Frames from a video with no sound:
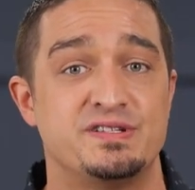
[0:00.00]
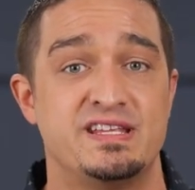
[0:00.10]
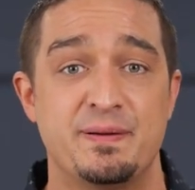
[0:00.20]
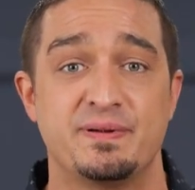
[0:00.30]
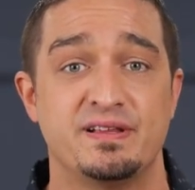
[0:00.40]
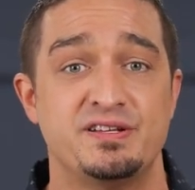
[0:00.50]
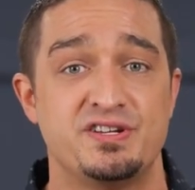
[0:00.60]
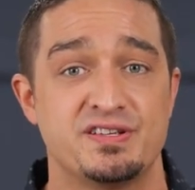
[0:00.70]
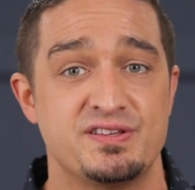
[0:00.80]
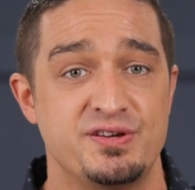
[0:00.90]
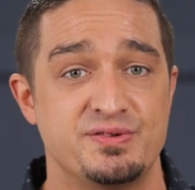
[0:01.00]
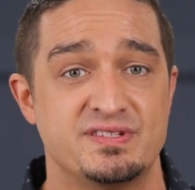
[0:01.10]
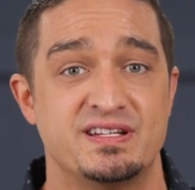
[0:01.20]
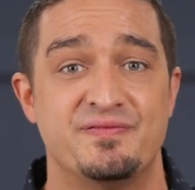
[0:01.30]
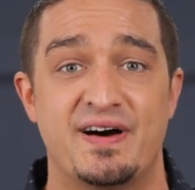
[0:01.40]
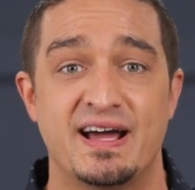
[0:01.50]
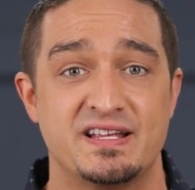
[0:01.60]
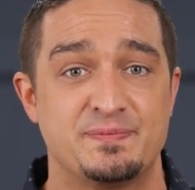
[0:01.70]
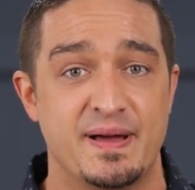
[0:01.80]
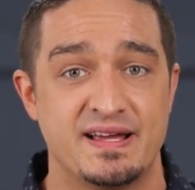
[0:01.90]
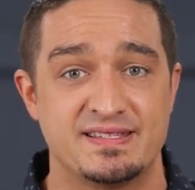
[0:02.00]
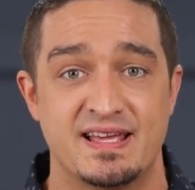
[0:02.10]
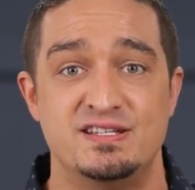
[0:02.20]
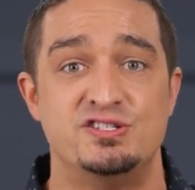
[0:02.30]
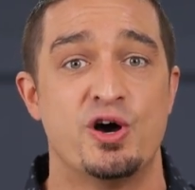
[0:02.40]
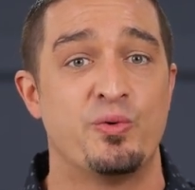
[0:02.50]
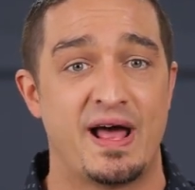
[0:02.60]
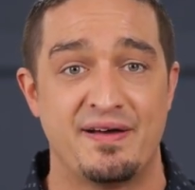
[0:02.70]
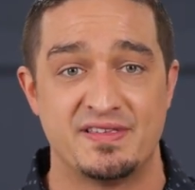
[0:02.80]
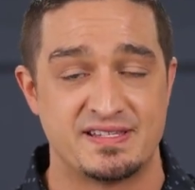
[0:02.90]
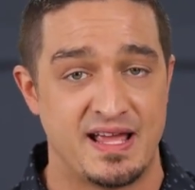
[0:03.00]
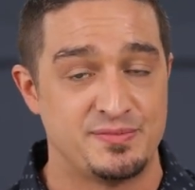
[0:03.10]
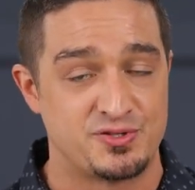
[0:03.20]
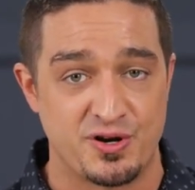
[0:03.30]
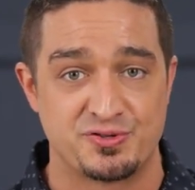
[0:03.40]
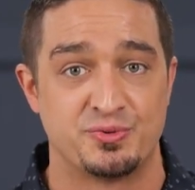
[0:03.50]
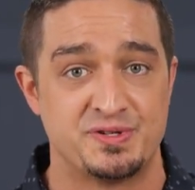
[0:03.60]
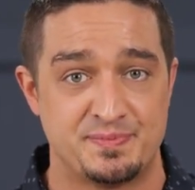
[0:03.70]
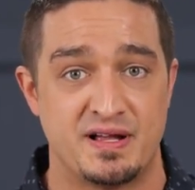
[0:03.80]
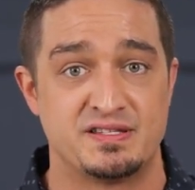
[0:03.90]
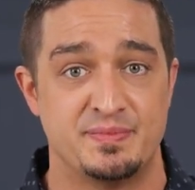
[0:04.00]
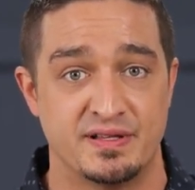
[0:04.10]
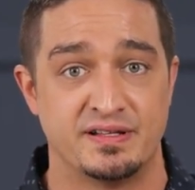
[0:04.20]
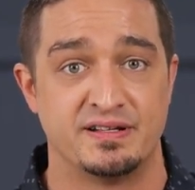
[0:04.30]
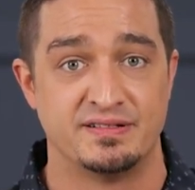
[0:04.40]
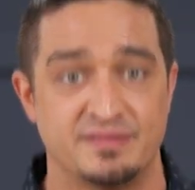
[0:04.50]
are typically just used to divide a space and don't have the same structural responsibility.